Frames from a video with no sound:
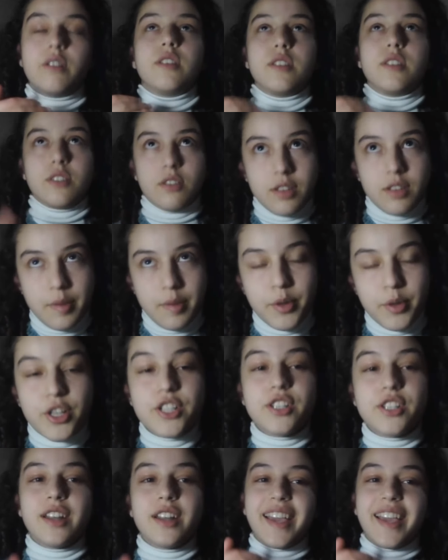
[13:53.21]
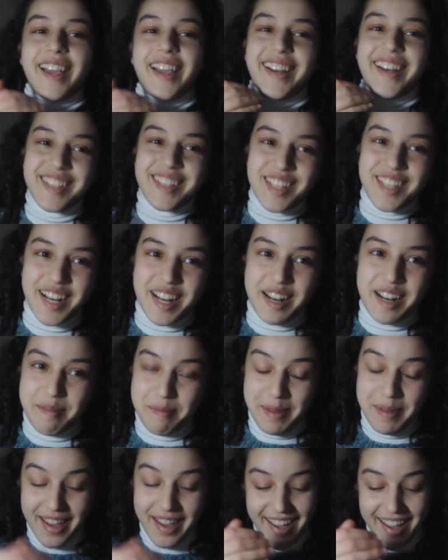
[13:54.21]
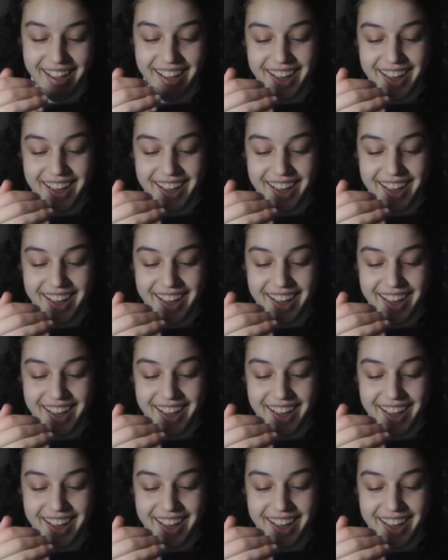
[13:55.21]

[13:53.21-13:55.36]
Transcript: He's not a person again, he's an enemy,